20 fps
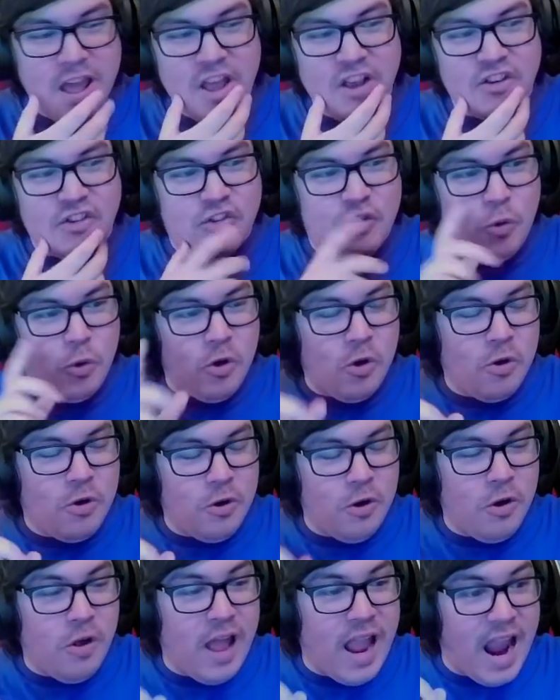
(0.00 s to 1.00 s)
Squirrel
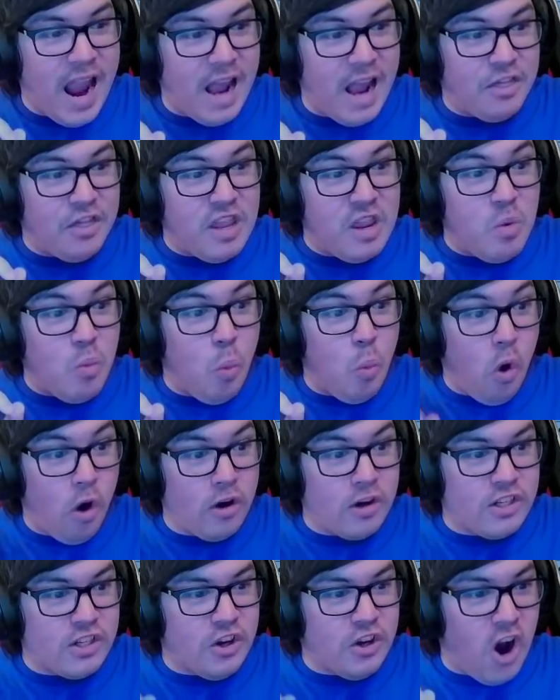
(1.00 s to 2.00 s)
Girl had the
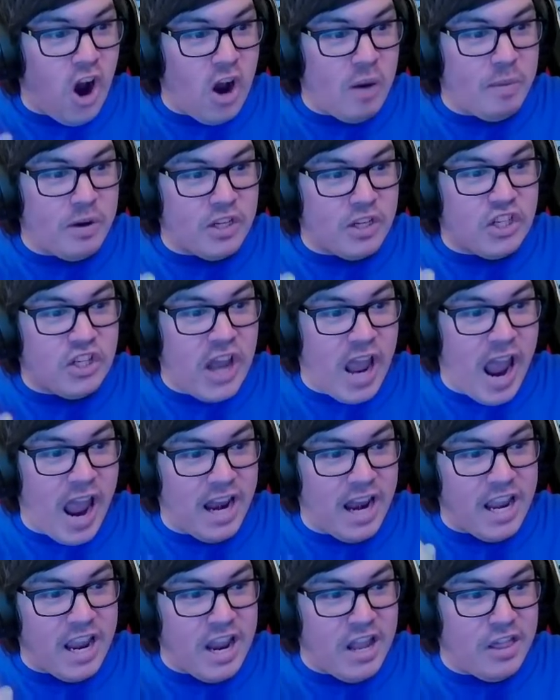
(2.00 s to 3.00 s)
worst armor
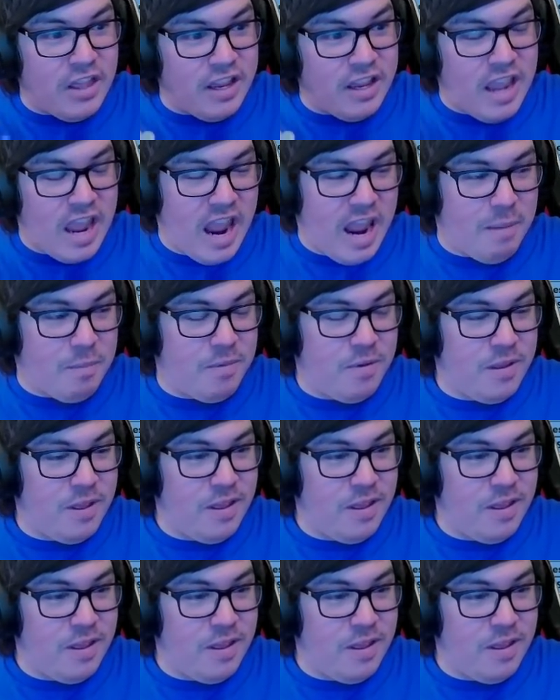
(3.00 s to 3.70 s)
stat in the game.